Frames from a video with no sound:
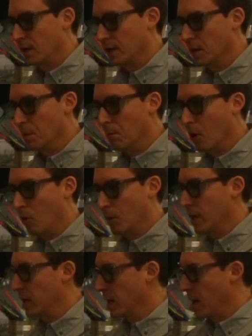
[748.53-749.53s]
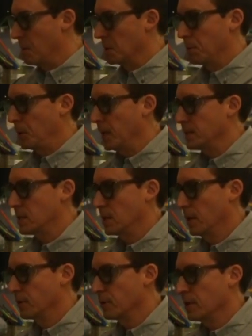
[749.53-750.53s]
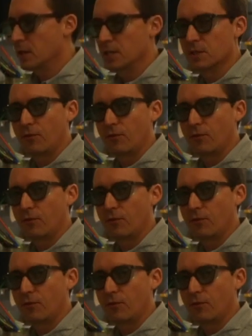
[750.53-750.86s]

In a moment, I'm going to place it underneath this